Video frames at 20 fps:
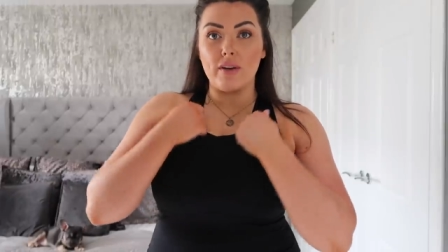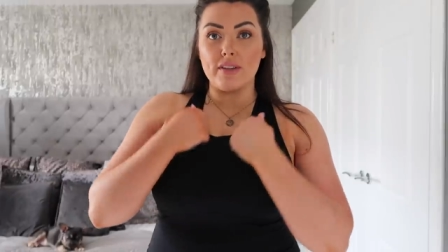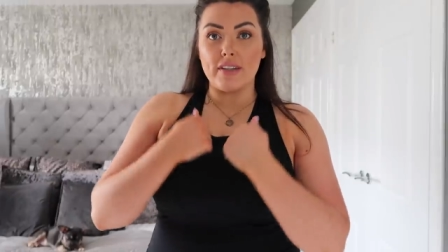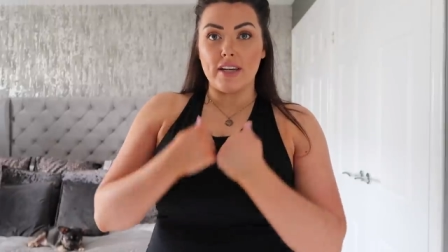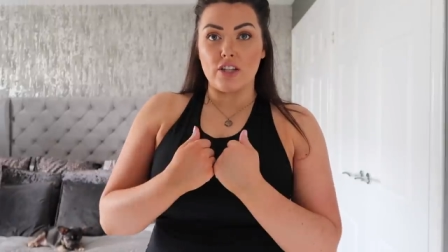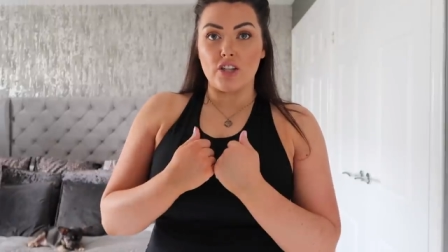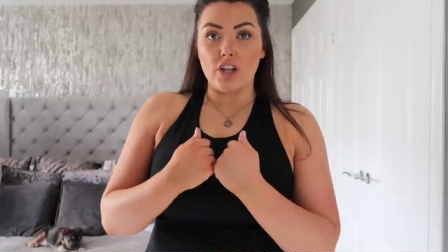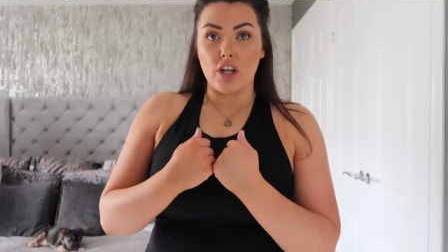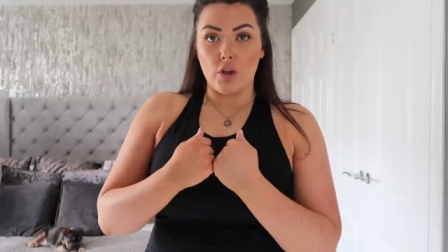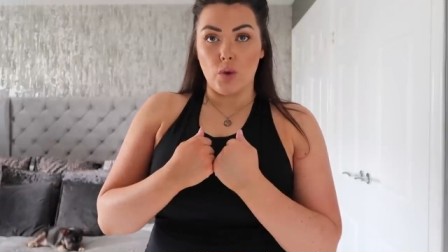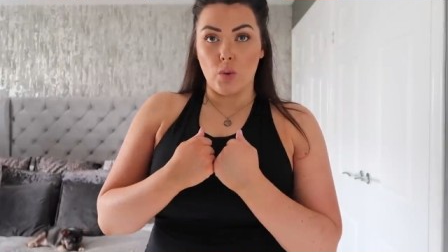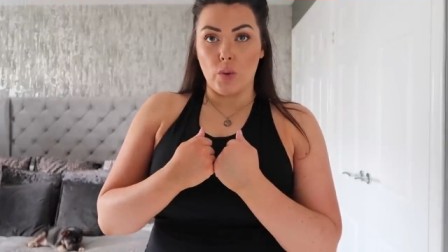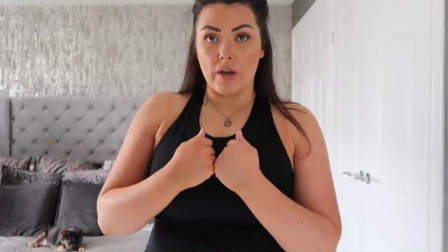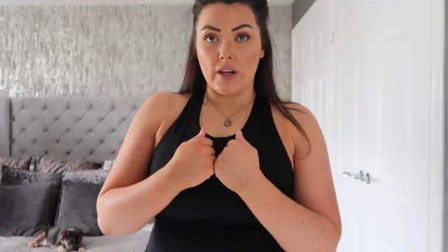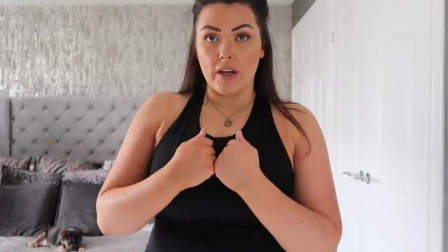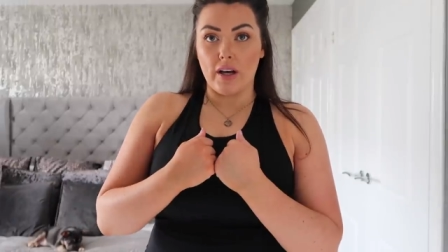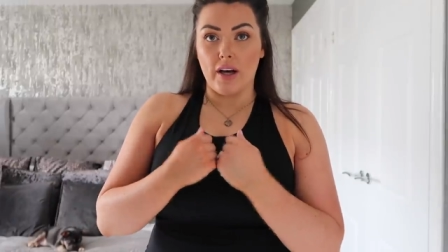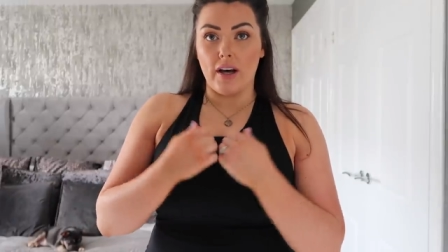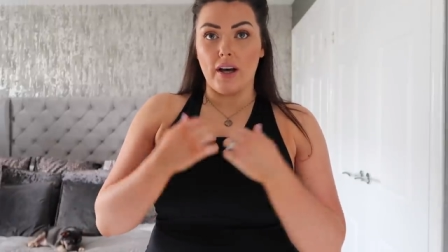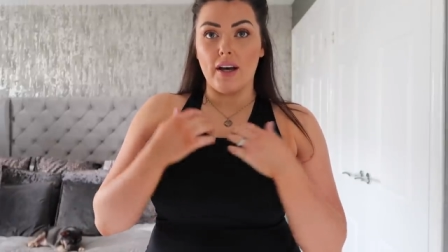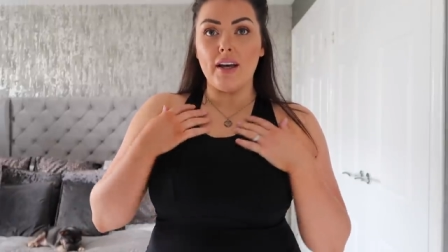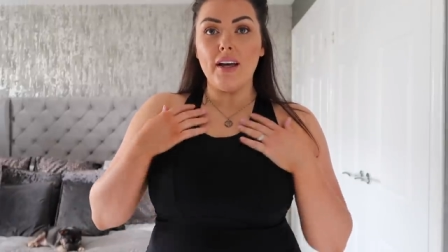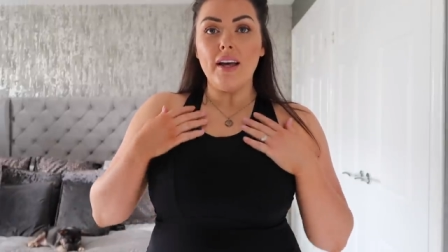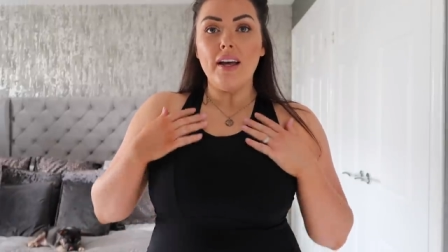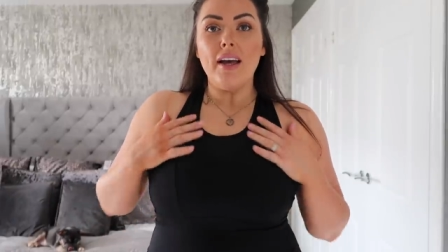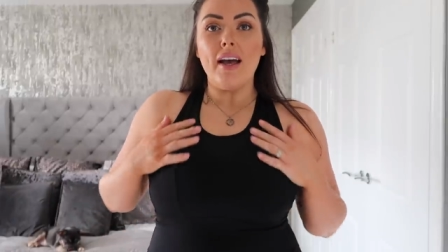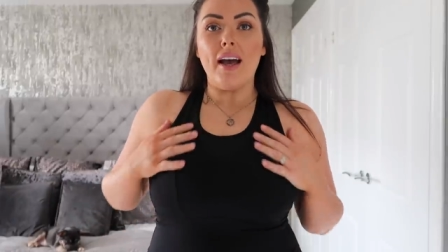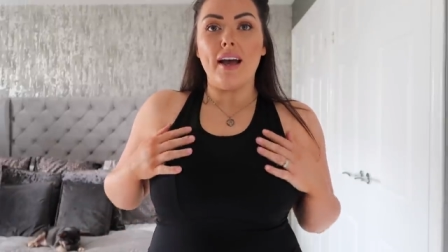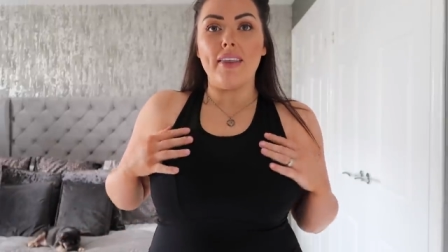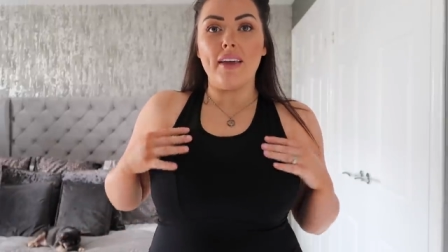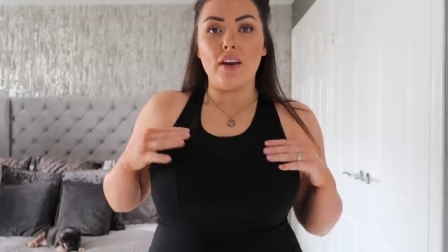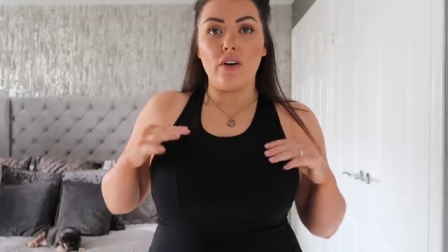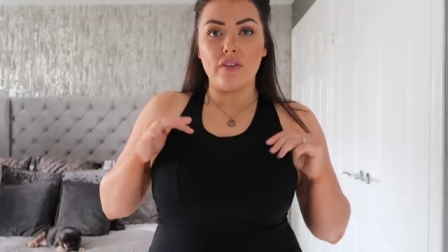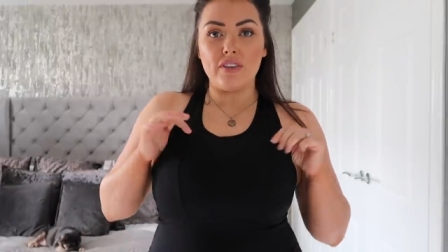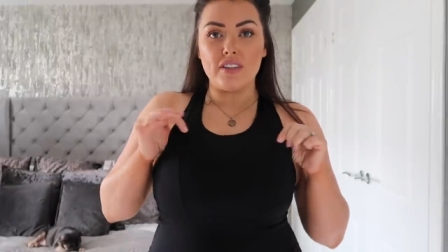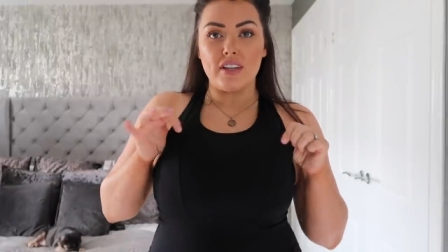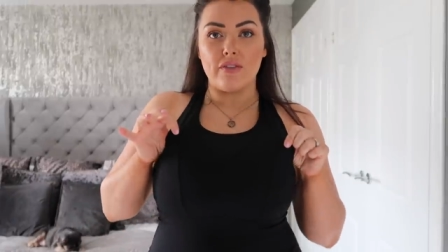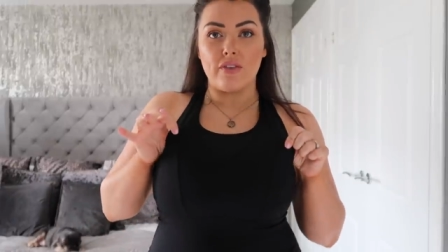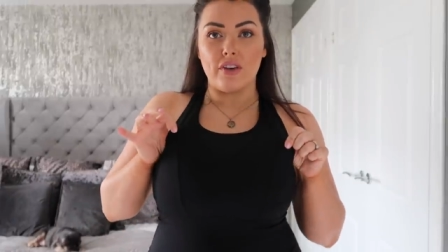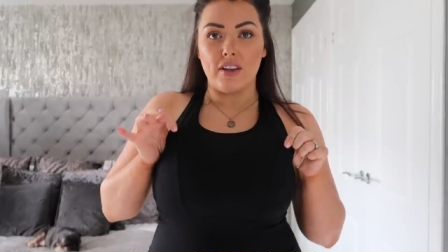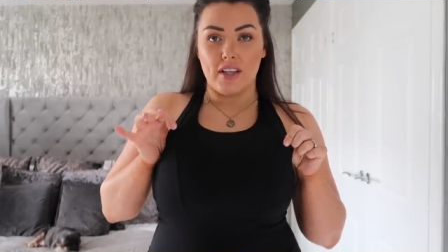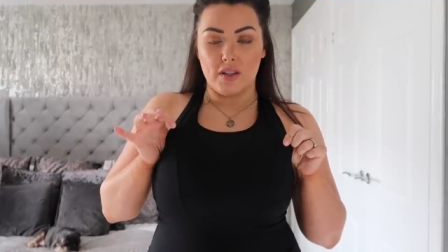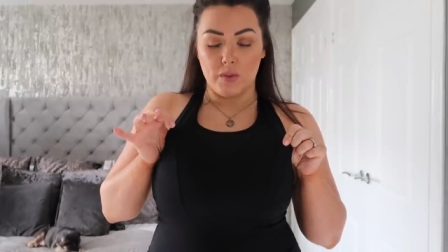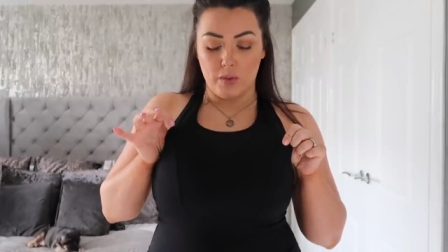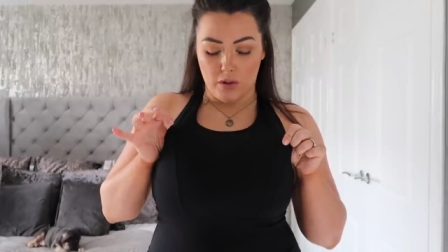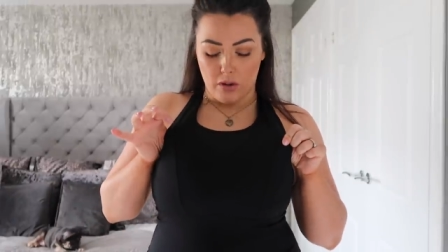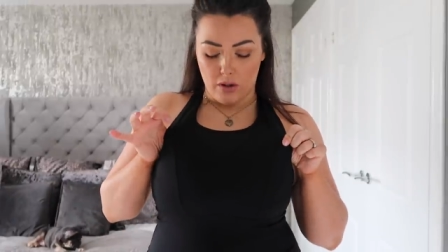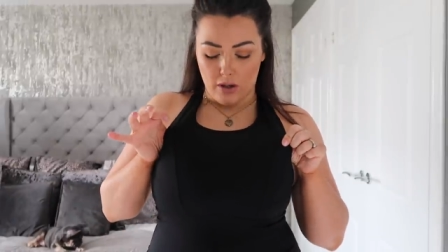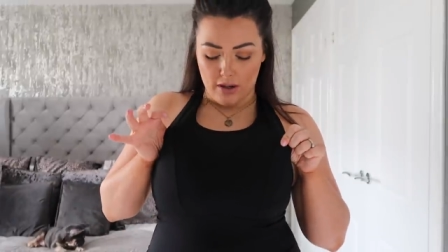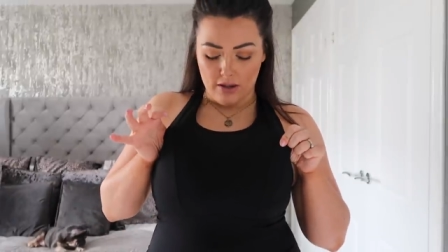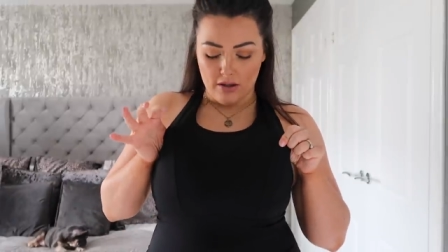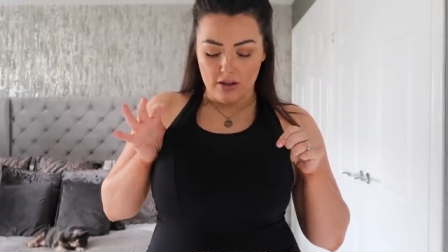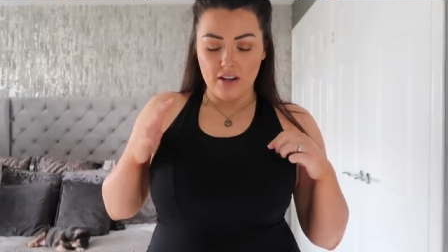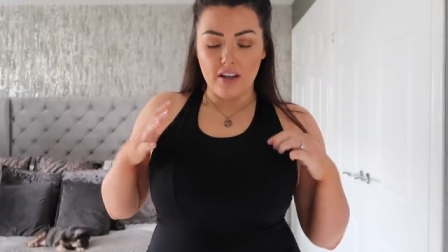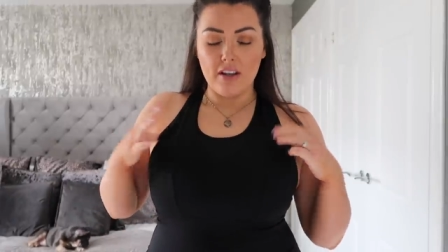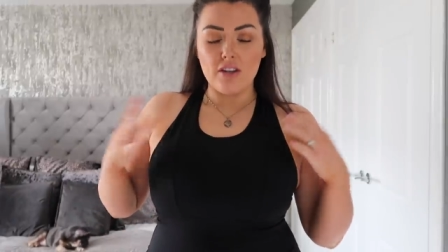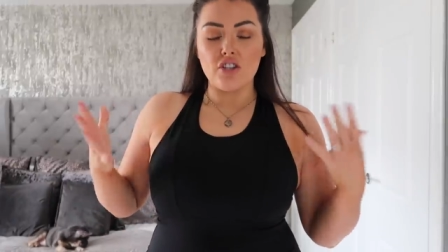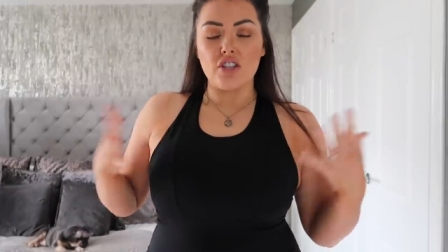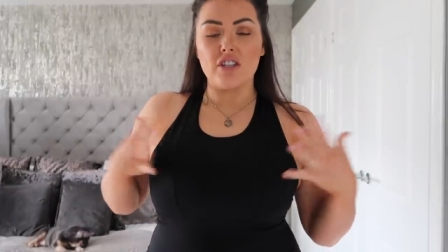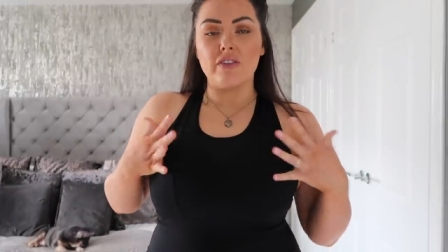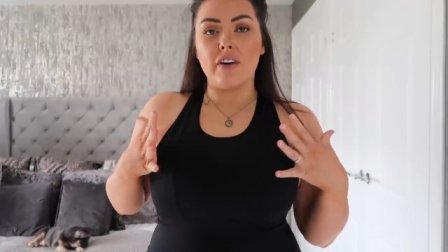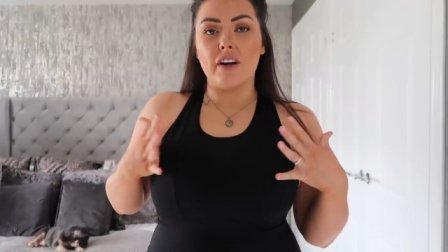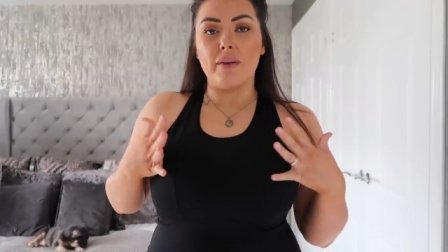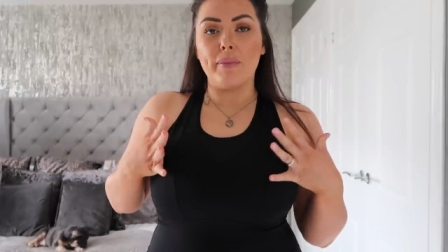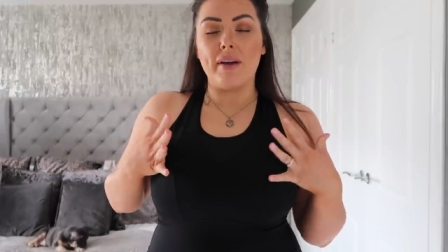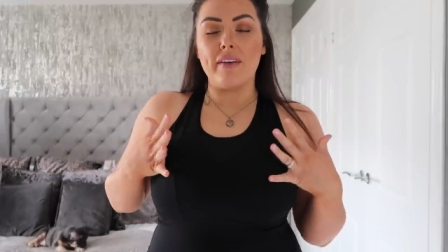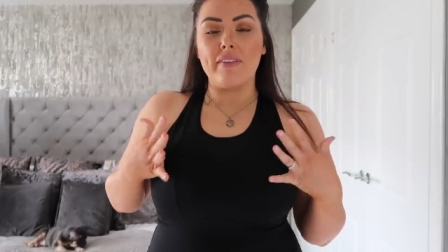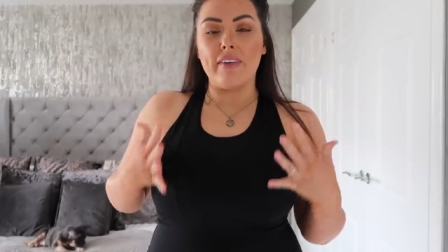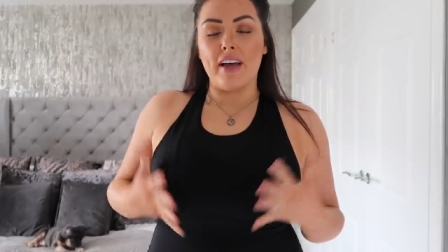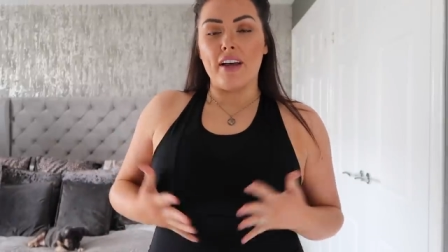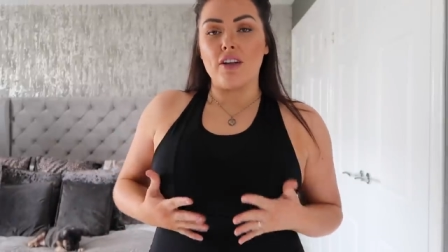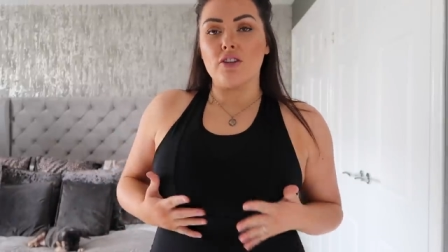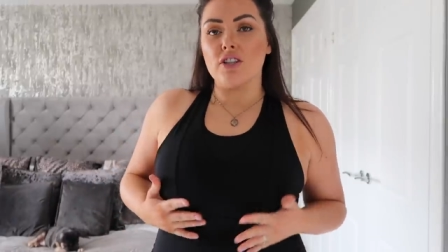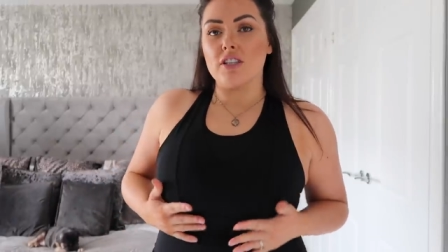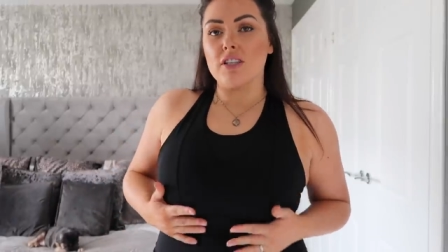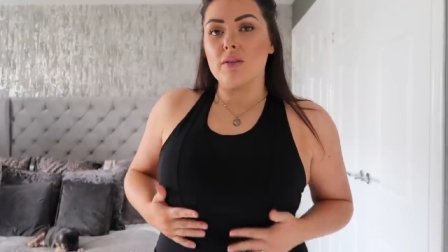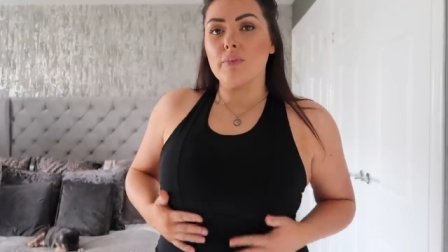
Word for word: It's actually a lower cut, and then obviously I've got this one on underneath just for a bit of extra